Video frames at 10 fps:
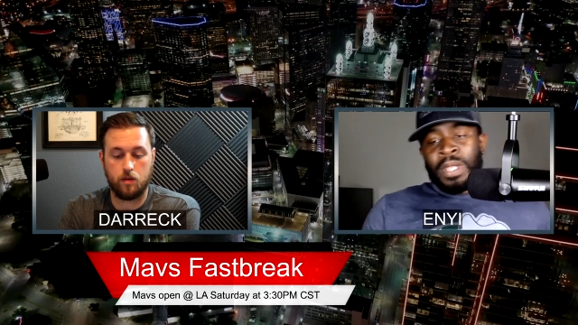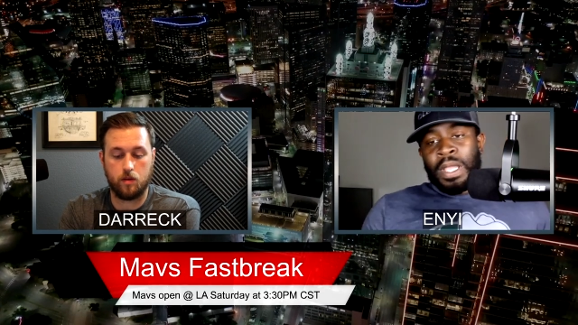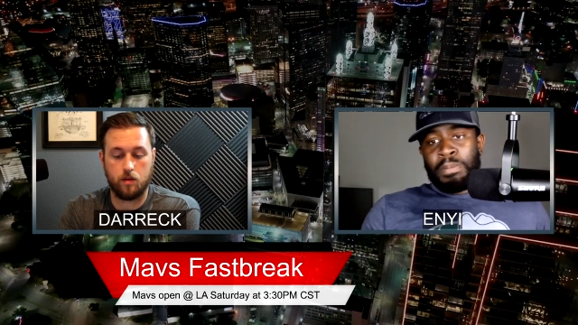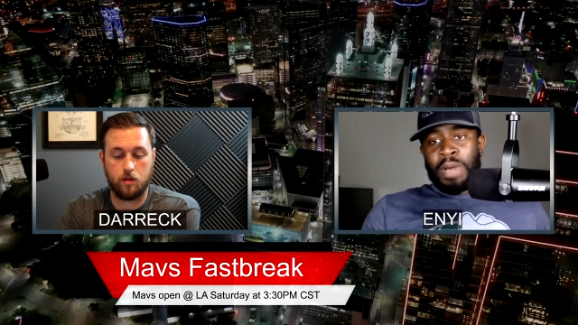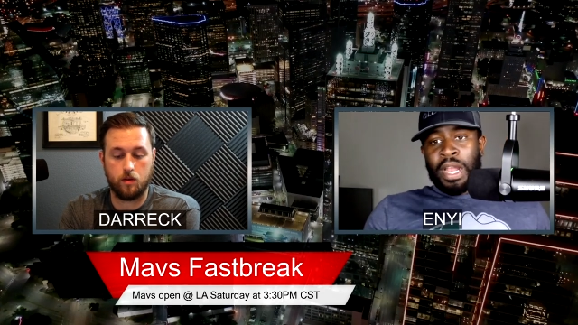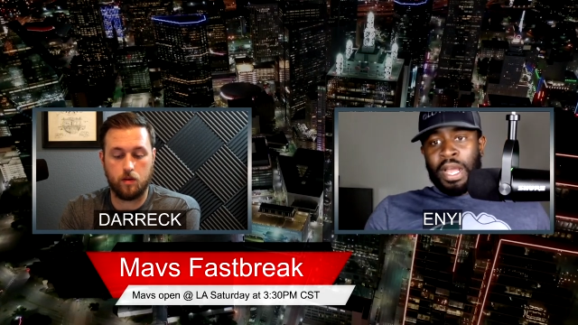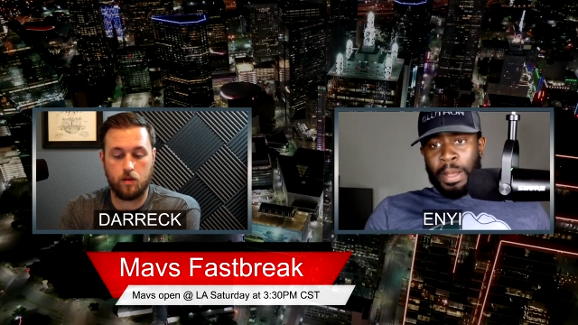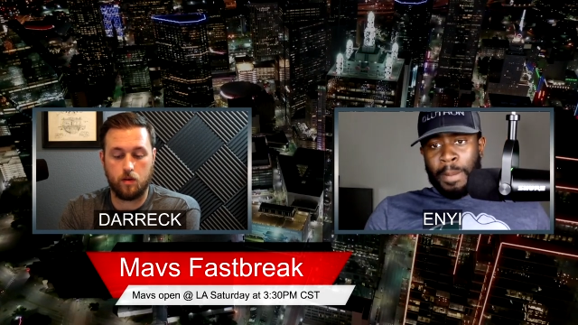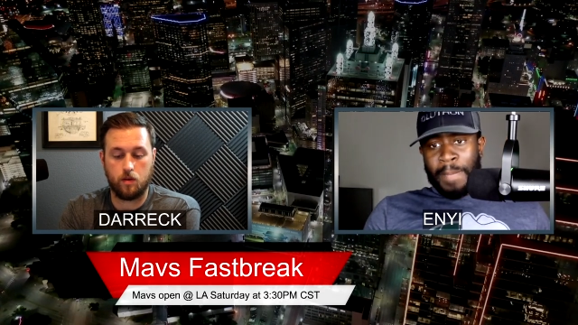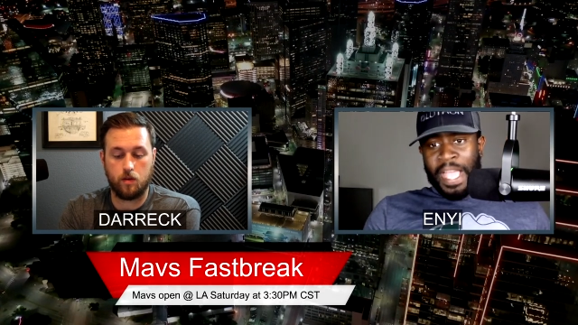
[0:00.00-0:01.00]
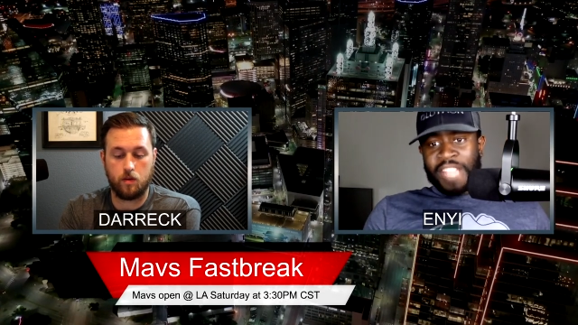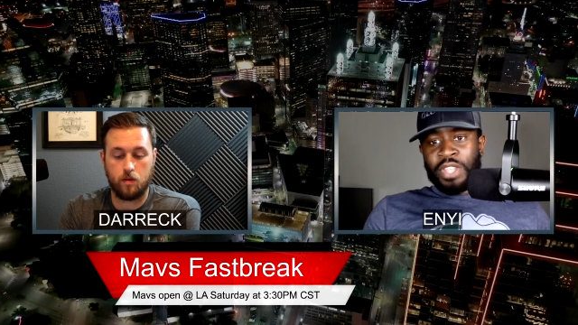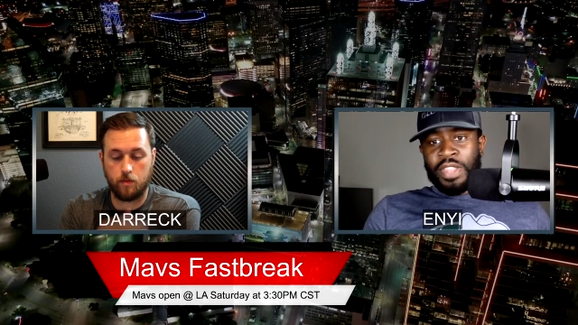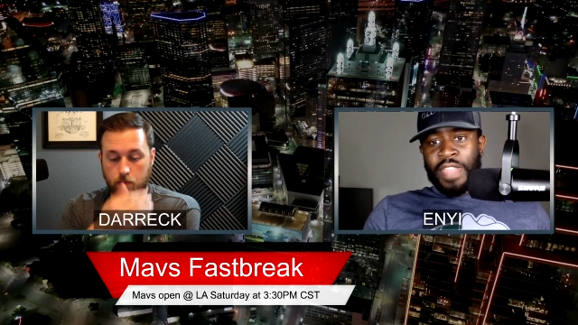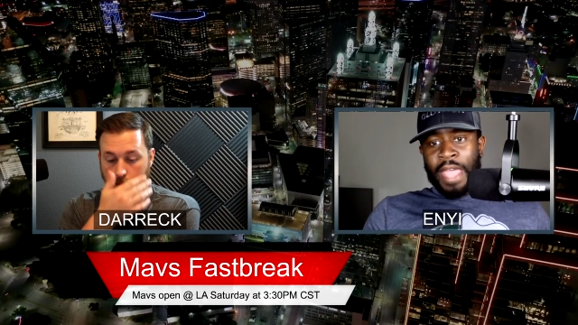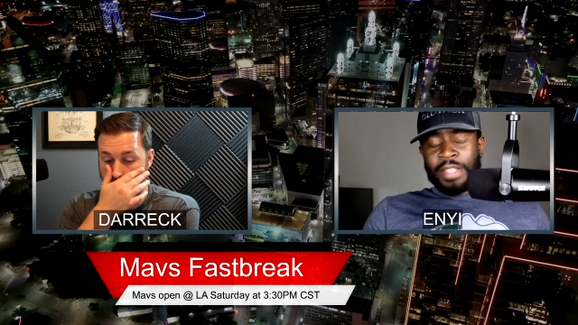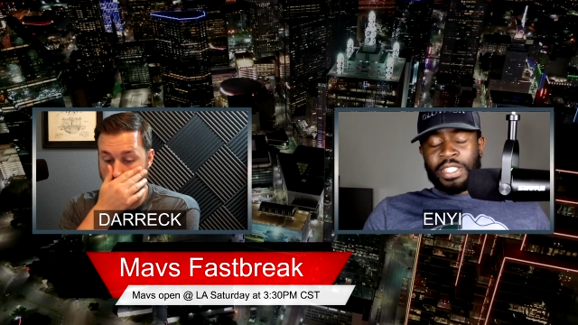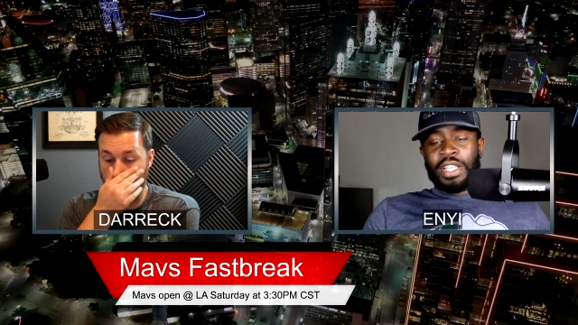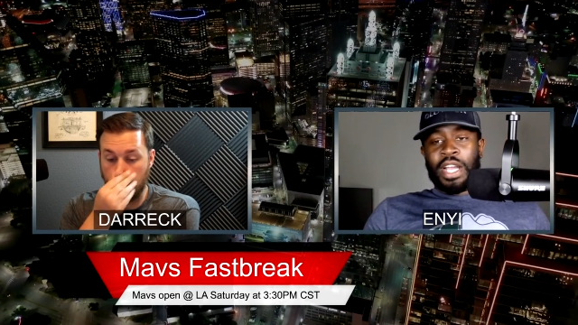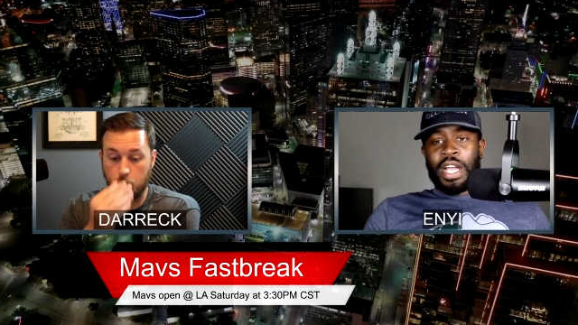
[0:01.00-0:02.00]
Speaker 1: But uh, based on that
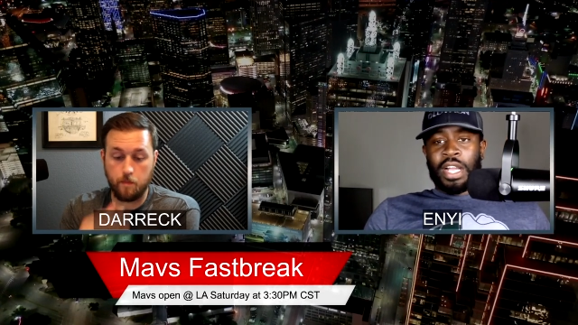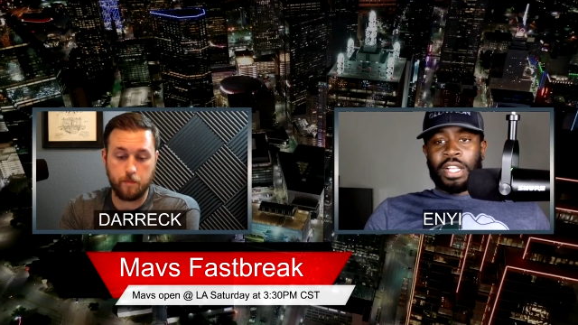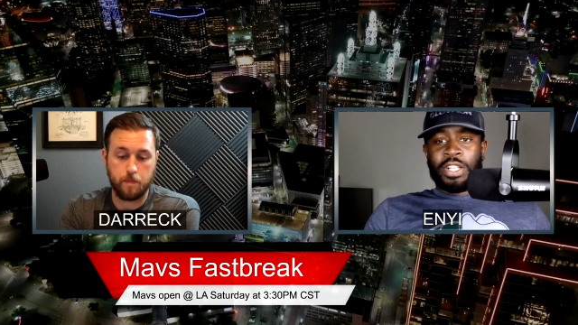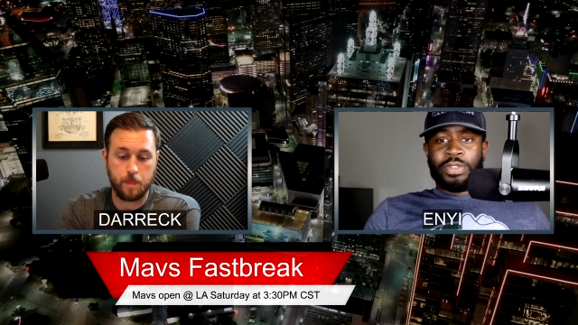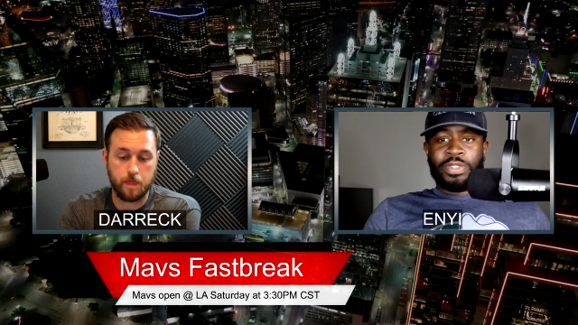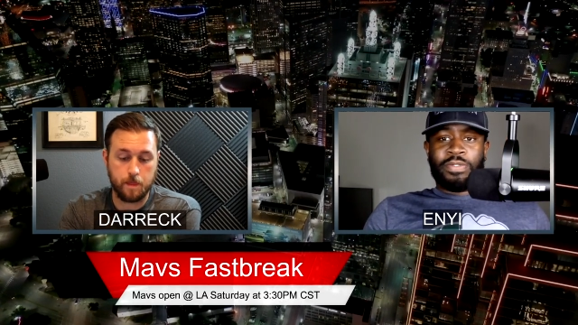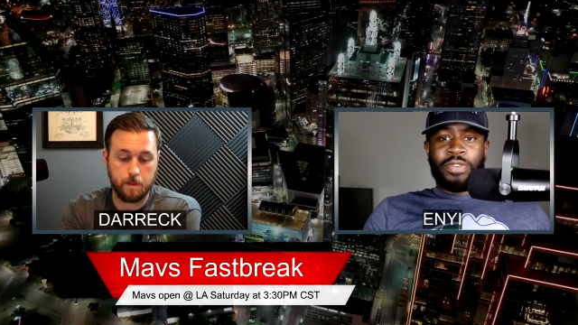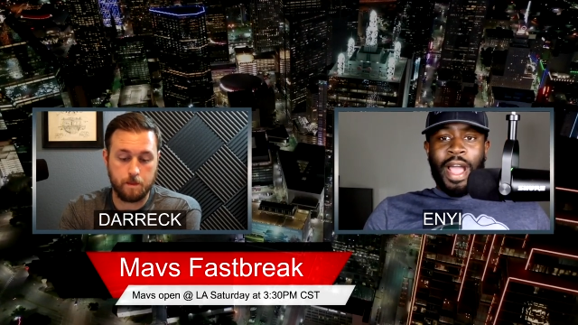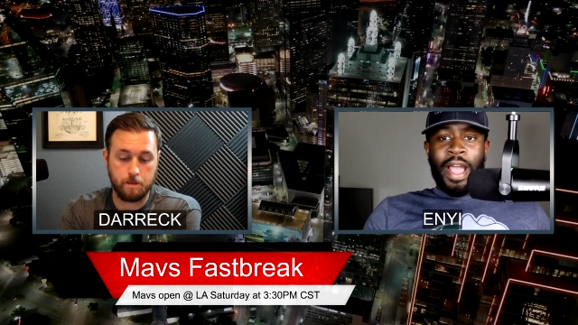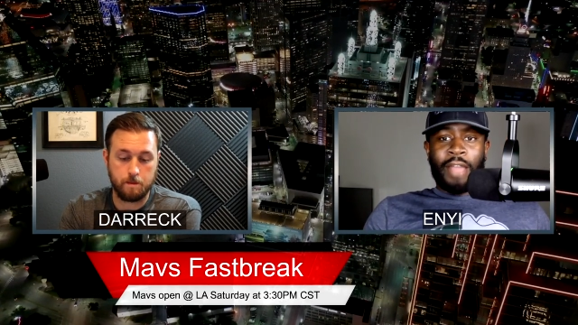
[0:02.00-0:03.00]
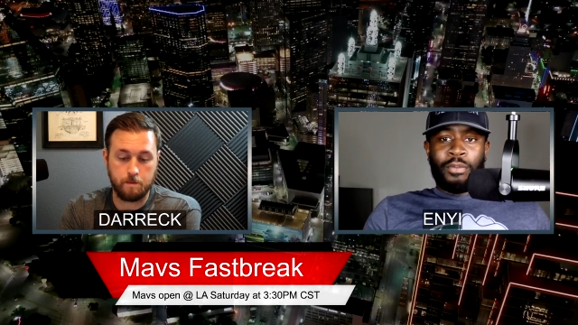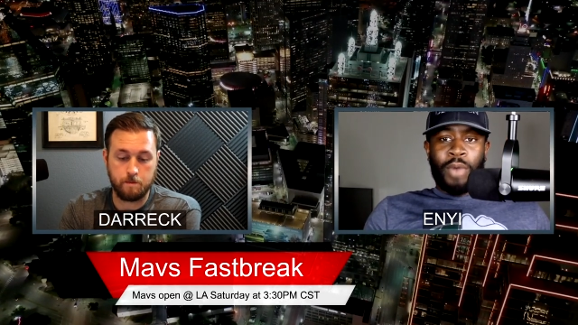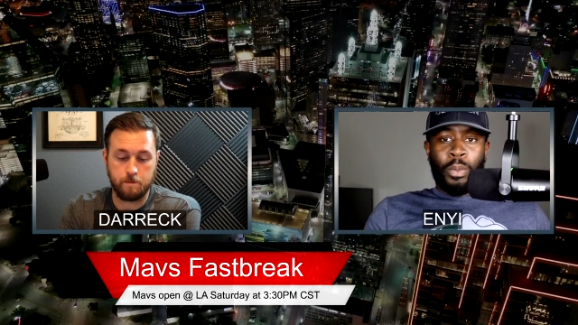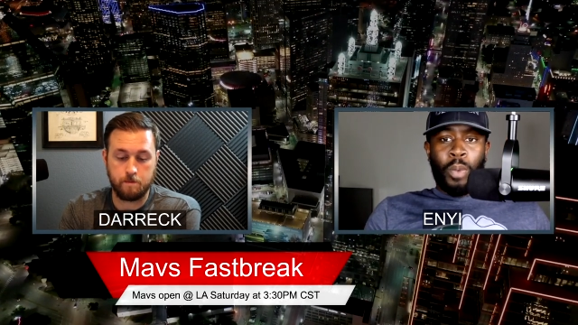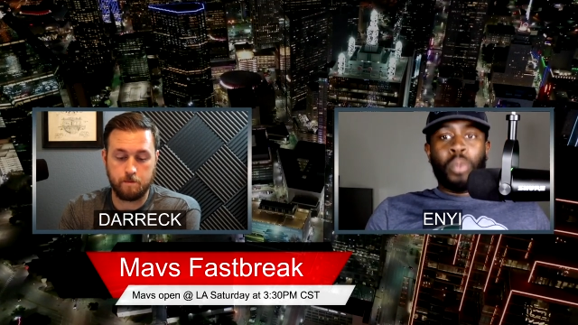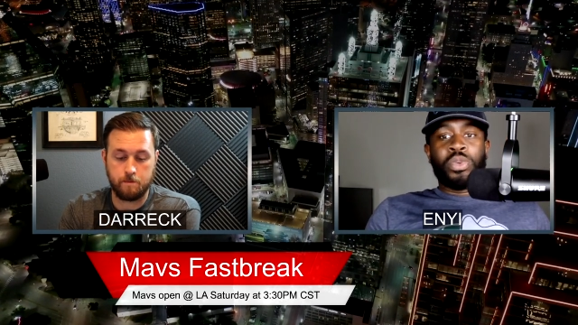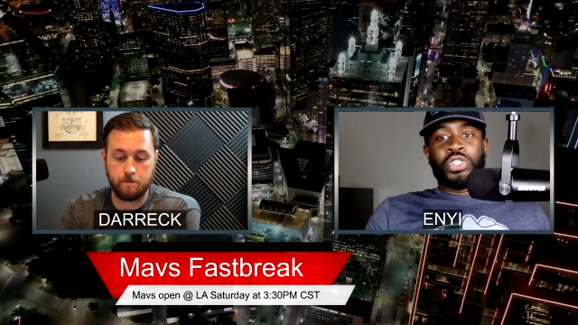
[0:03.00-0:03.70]
uh, closing five, what would